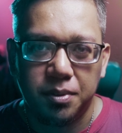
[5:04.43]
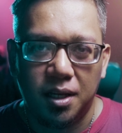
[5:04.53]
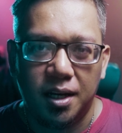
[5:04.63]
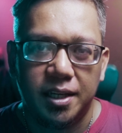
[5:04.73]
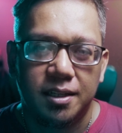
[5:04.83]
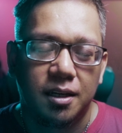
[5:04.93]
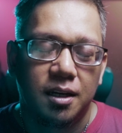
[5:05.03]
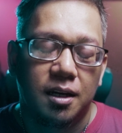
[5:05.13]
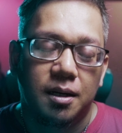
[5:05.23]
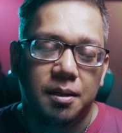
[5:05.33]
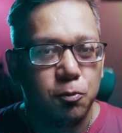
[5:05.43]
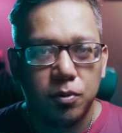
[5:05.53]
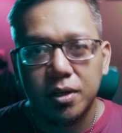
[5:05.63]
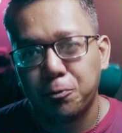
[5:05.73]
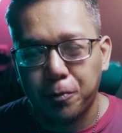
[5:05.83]
supply, but I
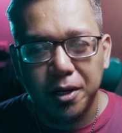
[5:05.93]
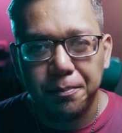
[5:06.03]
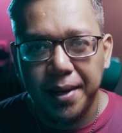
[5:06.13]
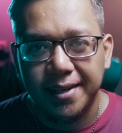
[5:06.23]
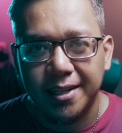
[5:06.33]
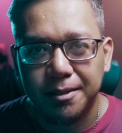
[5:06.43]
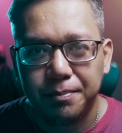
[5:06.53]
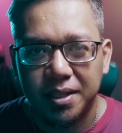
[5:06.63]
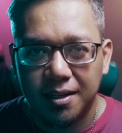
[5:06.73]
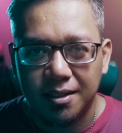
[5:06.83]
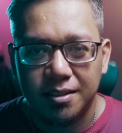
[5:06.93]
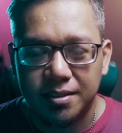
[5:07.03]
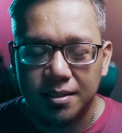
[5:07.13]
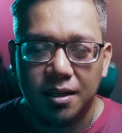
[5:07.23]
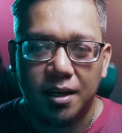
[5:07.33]
wouldn't recommend it
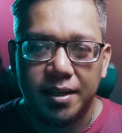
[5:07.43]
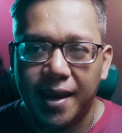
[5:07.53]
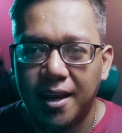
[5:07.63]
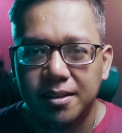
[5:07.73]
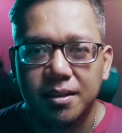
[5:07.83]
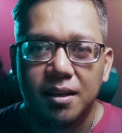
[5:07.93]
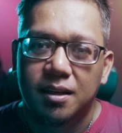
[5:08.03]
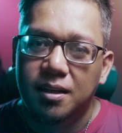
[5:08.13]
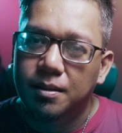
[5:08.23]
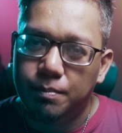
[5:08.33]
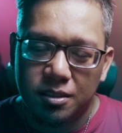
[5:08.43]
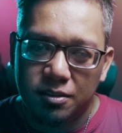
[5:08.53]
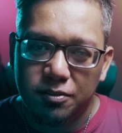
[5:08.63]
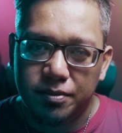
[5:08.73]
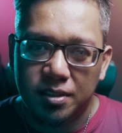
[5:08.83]
because, again,
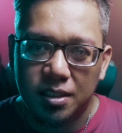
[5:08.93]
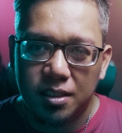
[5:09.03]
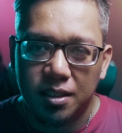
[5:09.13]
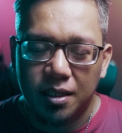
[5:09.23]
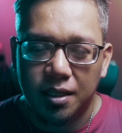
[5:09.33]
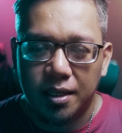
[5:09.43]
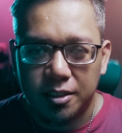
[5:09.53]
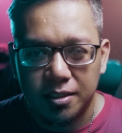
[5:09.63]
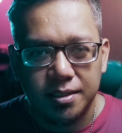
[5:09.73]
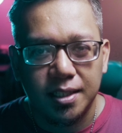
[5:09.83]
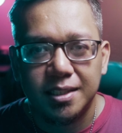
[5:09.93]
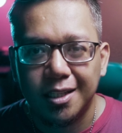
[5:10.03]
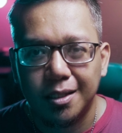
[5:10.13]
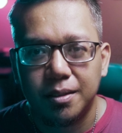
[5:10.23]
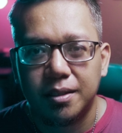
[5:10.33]
because of the
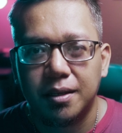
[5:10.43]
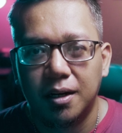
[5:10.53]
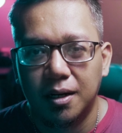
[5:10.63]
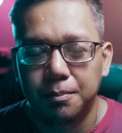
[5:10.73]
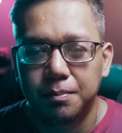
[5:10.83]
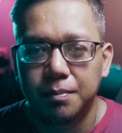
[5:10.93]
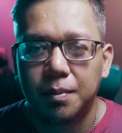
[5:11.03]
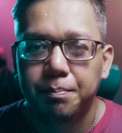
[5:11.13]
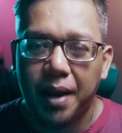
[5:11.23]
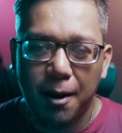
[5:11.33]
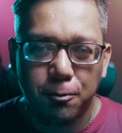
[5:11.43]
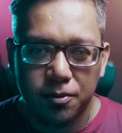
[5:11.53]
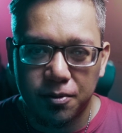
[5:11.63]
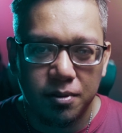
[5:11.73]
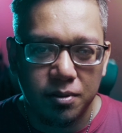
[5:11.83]
inconsistent
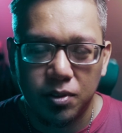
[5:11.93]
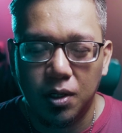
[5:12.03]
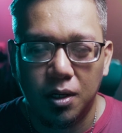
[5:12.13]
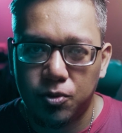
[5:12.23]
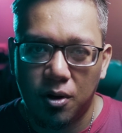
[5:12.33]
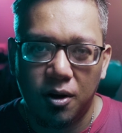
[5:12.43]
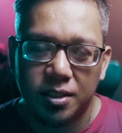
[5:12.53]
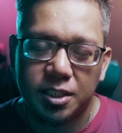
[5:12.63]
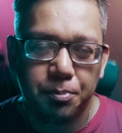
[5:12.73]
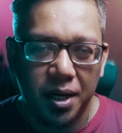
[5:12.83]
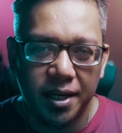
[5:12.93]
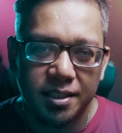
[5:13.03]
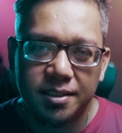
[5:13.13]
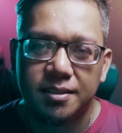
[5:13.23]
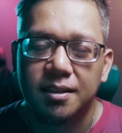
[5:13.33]
power draw
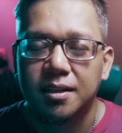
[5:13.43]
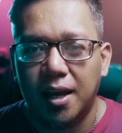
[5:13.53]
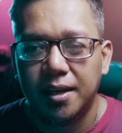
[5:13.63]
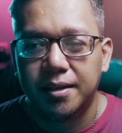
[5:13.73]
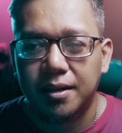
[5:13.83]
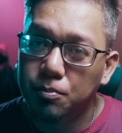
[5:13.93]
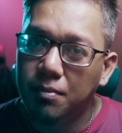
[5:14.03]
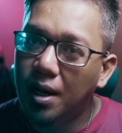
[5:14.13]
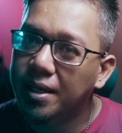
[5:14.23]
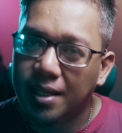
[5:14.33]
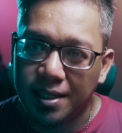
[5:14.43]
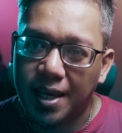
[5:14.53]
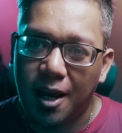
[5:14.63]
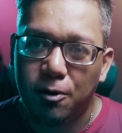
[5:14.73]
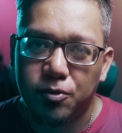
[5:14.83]
spikes that you might
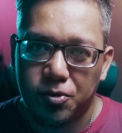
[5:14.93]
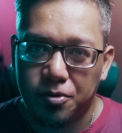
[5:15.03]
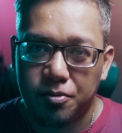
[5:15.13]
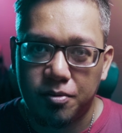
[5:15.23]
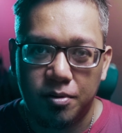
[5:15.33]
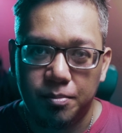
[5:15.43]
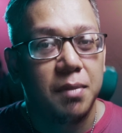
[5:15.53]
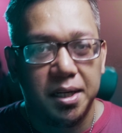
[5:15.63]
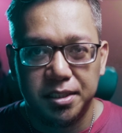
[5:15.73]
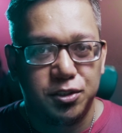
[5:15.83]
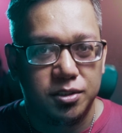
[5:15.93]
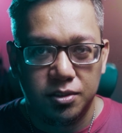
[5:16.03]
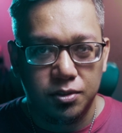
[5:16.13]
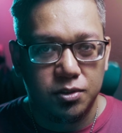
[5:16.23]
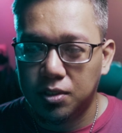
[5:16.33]
encounter. It might
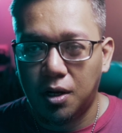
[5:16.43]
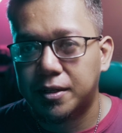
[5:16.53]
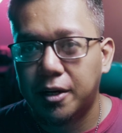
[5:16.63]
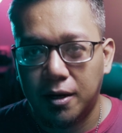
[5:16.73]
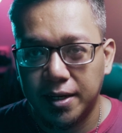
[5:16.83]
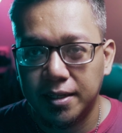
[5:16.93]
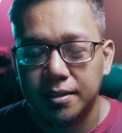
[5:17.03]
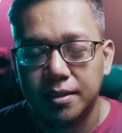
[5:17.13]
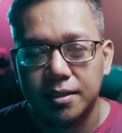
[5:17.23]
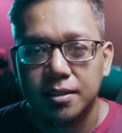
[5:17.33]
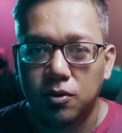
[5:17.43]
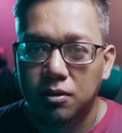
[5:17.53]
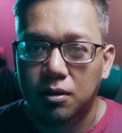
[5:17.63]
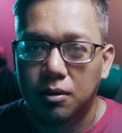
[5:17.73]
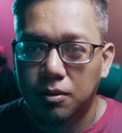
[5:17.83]
just not cut it.
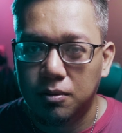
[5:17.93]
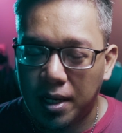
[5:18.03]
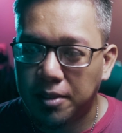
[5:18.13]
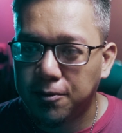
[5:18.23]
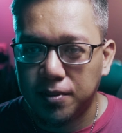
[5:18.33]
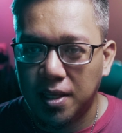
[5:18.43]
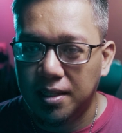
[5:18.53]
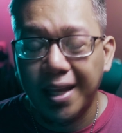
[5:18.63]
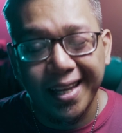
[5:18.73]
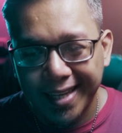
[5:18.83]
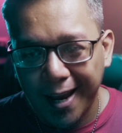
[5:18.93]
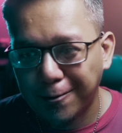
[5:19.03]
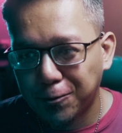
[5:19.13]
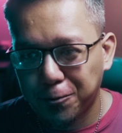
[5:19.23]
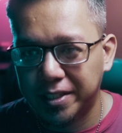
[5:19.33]
So rather than
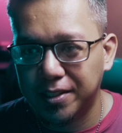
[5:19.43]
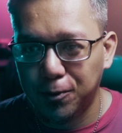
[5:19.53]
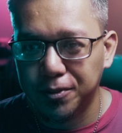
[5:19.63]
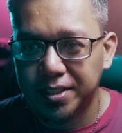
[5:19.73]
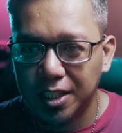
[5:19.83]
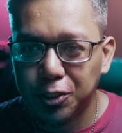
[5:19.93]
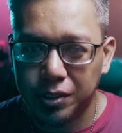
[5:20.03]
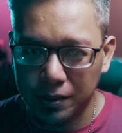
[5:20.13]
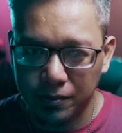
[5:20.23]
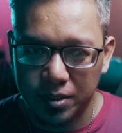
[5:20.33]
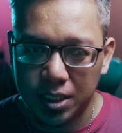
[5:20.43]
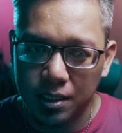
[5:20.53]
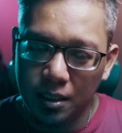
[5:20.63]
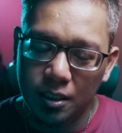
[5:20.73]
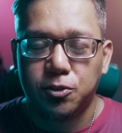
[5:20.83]
encountering those issues,
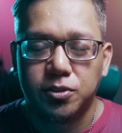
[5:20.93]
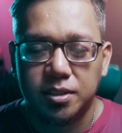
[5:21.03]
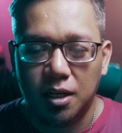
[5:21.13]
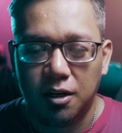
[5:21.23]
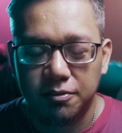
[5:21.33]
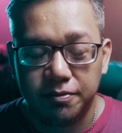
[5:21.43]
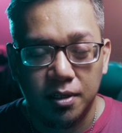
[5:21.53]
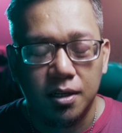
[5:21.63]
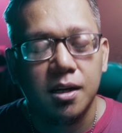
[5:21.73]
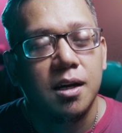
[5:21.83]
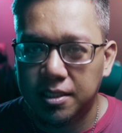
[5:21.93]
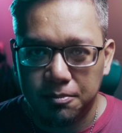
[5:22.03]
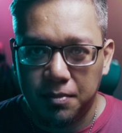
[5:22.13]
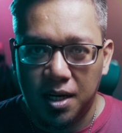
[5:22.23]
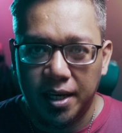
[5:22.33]
get yourself
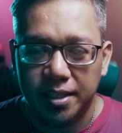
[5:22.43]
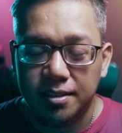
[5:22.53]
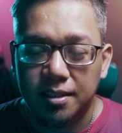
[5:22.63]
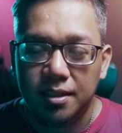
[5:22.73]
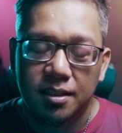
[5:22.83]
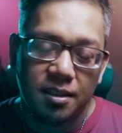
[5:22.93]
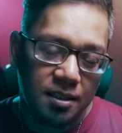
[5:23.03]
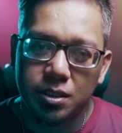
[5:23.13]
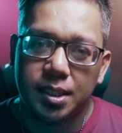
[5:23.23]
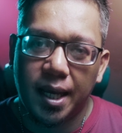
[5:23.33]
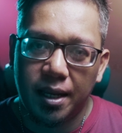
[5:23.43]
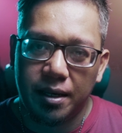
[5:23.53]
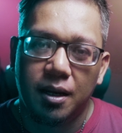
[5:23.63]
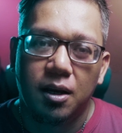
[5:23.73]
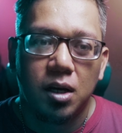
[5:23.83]
peace of mind, just get
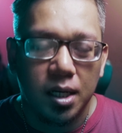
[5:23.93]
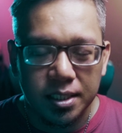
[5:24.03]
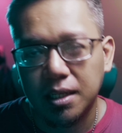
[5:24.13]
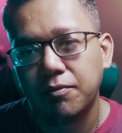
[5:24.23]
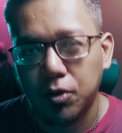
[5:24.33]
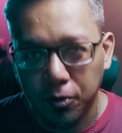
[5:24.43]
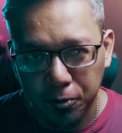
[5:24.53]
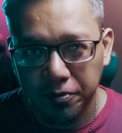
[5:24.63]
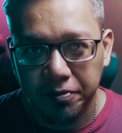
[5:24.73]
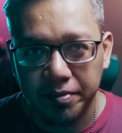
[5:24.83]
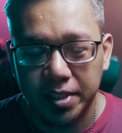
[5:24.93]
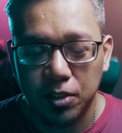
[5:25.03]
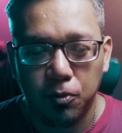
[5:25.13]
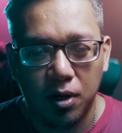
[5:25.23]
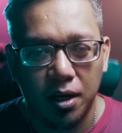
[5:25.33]
a 750